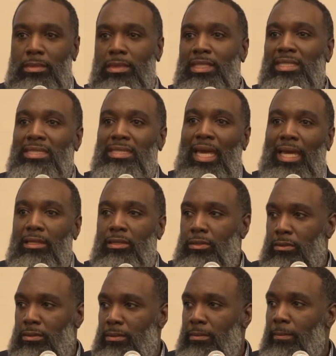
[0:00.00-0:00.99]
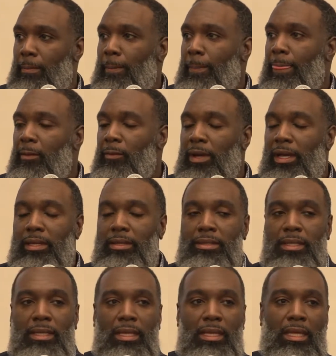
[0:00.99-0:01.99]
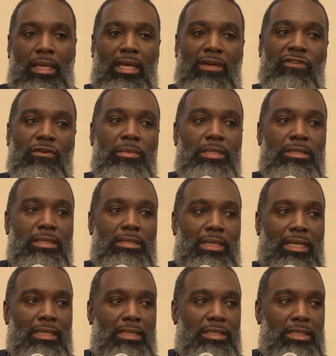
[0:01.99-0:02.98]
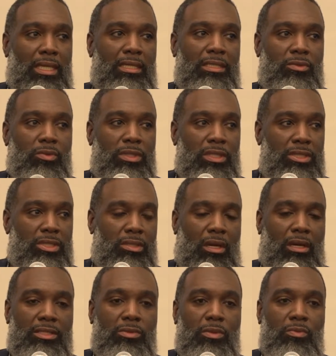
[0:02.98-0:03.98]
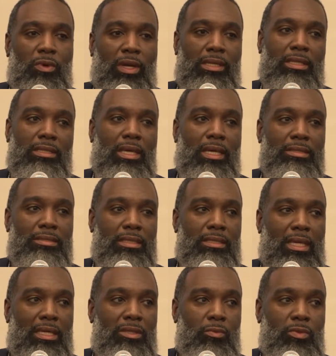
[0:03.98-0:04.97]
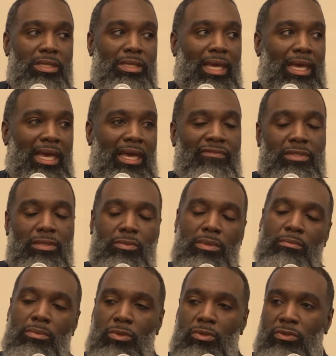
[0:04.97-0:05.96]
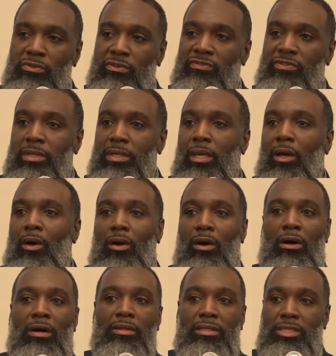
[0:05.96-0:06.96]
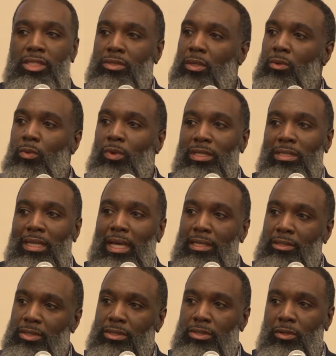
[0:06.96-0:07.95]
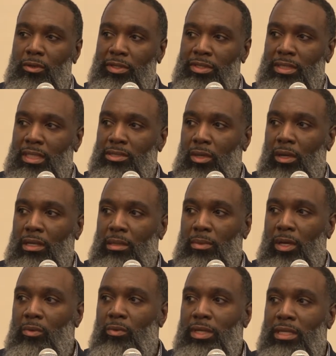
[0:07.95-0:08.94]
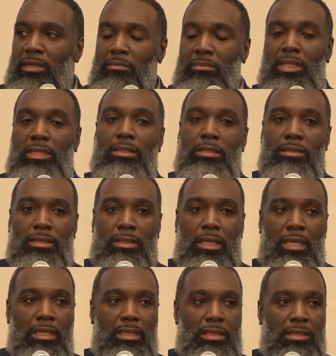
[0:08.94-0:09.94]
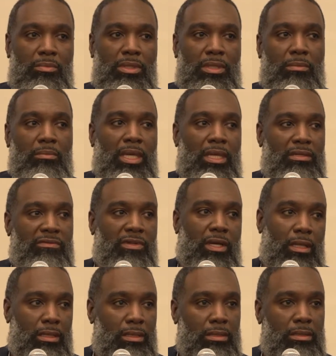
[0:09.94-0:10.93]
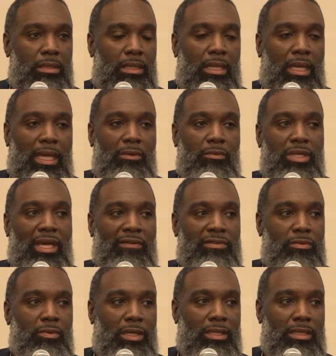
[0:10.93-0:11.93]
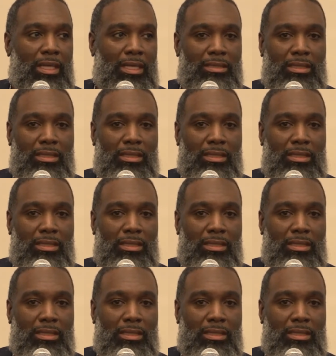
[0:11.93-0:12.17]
cycle, right? And for me today, the change really starts with recognizing that we have to remove all the one-liner stories that talk about what it means to be a man of color. And we have to recognize